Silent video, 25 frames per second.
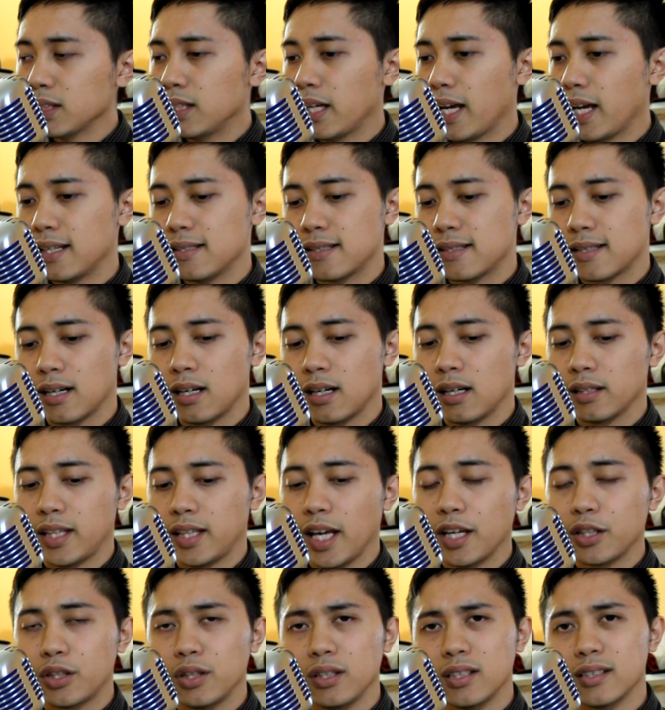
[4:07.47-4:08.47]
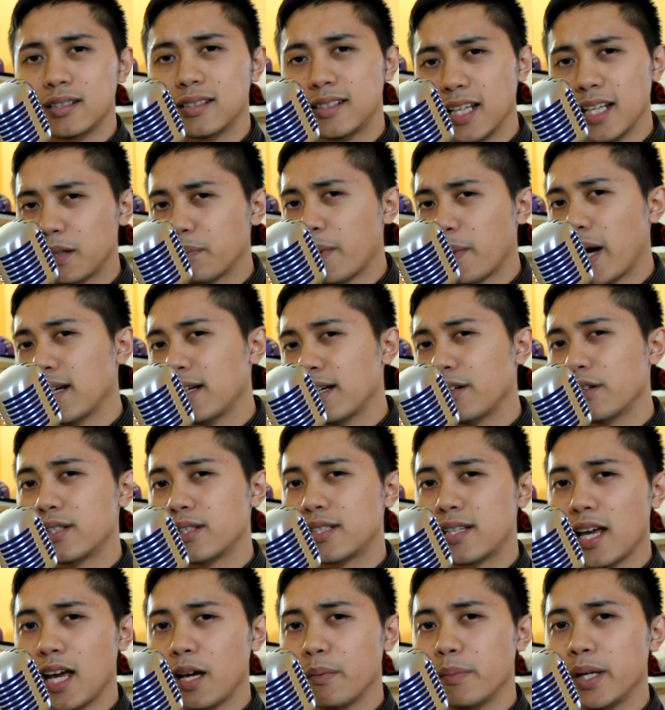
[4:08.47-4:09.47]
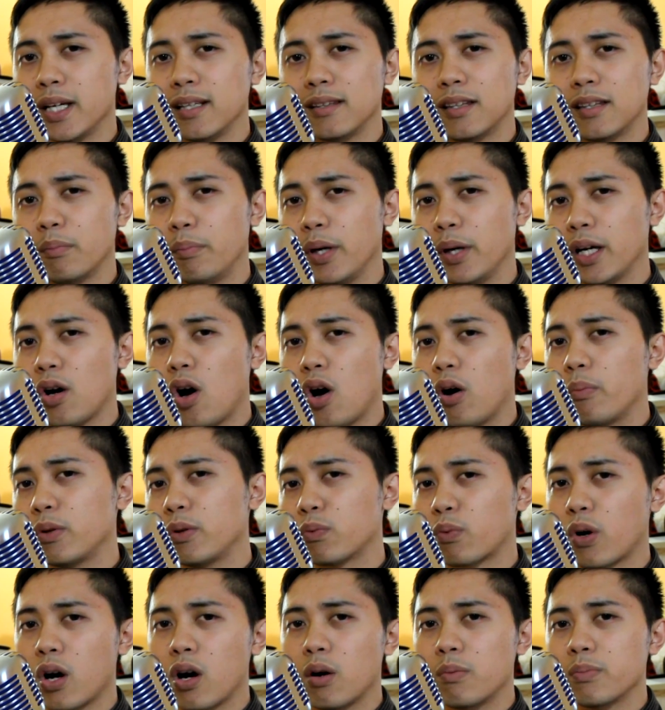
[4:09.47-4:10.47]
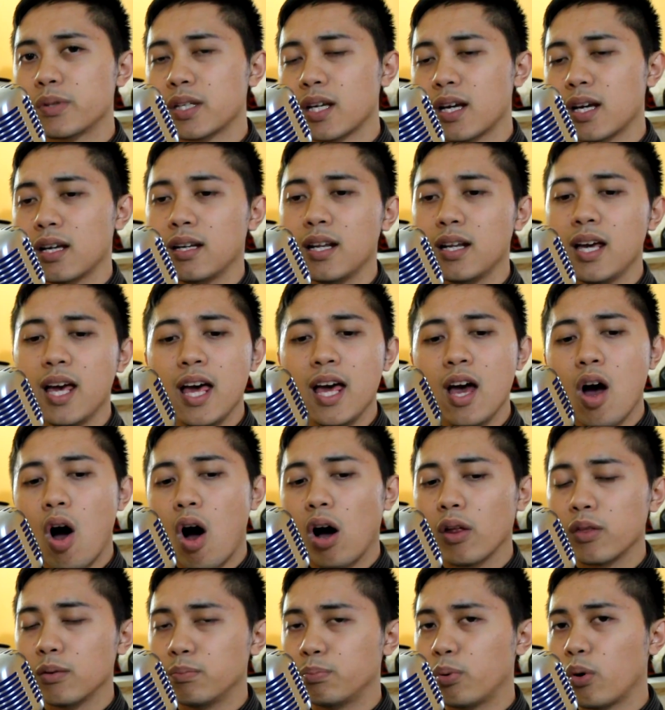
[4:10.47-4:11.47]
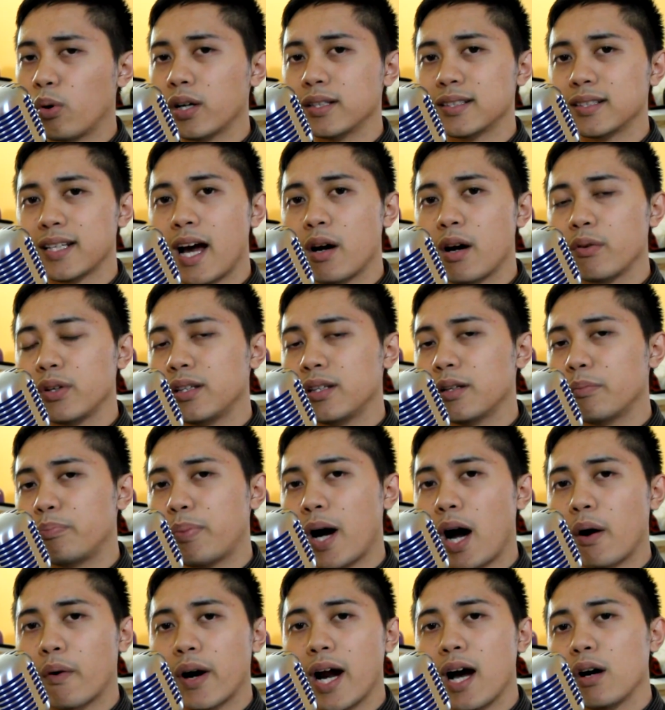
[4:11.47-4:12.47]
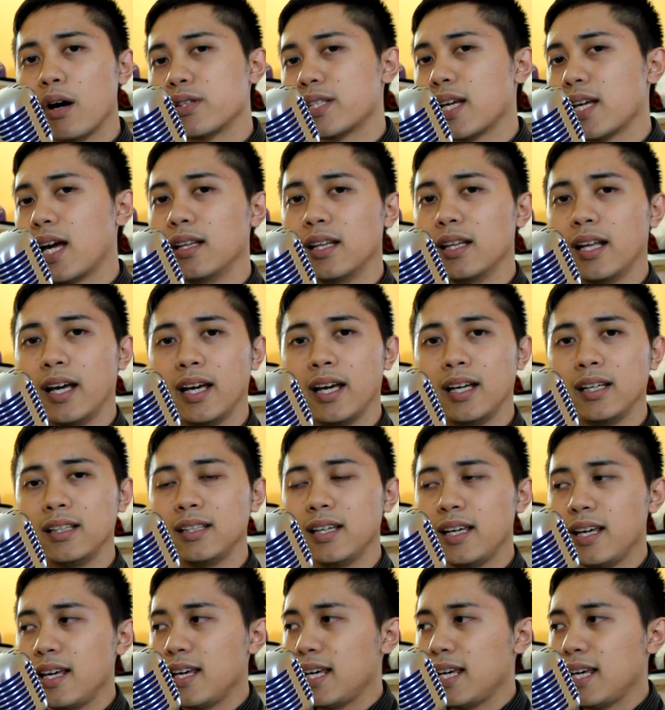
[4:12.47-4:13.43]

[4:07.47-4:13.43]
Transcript: And uh, thank you to Sick Mind Entertainment, the big homie Roms, and all the boys out in the powerhouse L A.